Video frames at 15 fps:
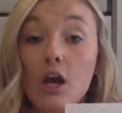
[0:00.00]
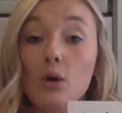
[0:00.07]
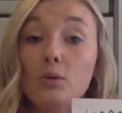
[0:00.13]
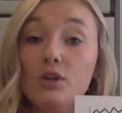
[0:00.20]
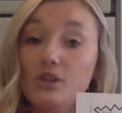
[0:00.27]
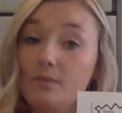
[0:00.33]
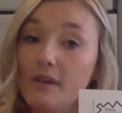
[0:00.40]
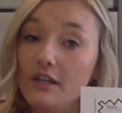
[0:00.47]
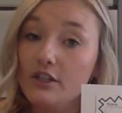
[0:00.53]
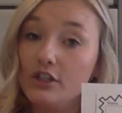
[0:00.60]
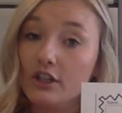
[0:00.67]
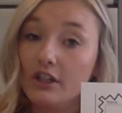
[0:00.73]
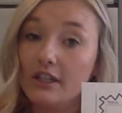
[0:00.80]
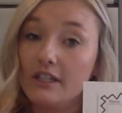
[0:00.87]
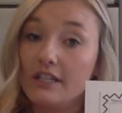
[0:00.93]
which means
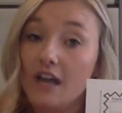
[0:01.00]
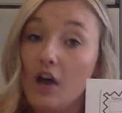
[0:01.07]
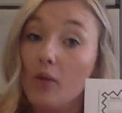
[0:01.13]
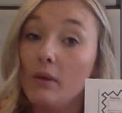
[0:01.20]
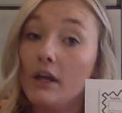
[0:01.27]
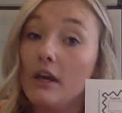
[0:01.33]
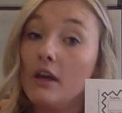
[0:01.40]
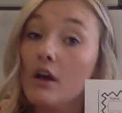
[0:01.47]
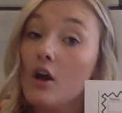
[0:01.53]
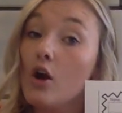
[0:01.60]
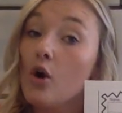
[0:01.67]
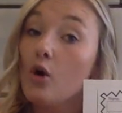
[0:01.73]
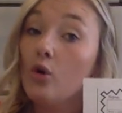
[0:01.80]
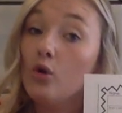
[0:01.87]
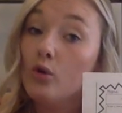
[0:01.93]
you're going to tell me
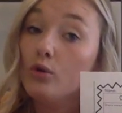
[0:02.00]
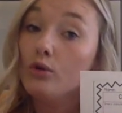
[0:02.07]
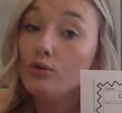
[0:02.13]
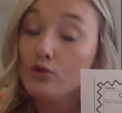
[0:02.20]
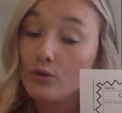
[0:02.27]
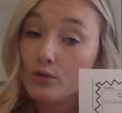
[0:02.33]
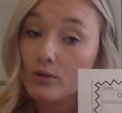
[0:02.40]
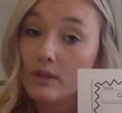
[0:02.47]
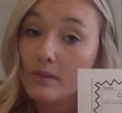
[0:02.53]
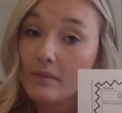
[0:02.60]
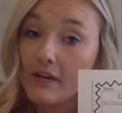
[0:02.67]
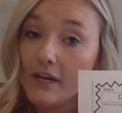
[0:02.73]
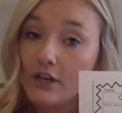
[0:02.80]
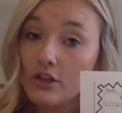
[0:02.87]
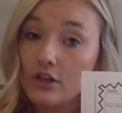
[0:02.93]
who you drew in the
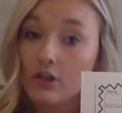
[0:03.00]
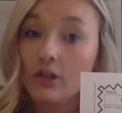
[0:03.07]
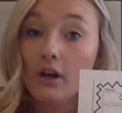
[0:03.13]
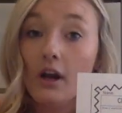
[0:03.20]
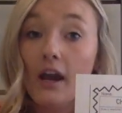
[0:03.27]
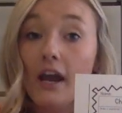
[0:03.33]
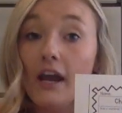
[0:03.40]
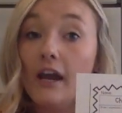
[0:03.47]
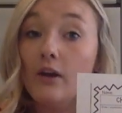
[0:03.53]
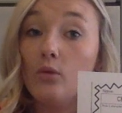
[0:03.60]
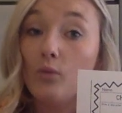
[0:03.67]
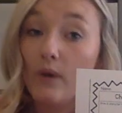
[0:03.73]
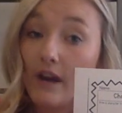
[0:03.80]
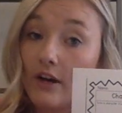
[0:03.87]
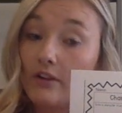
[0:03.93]
picture
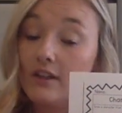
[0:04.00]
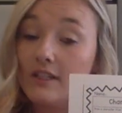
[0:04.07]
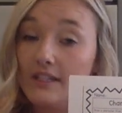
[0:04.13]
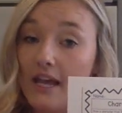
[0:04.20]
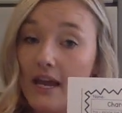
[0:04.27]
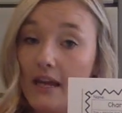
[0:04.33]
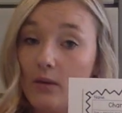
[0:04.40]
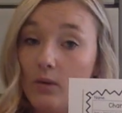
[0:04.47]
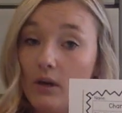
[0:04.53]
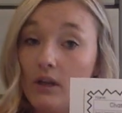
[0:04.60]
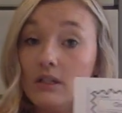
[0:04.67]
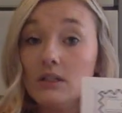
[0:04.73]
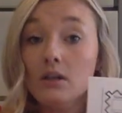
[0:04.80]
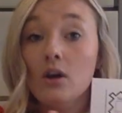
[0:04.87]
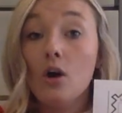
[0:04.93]
and where the setting
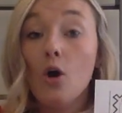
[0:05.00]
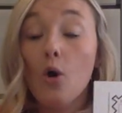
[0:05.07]
was,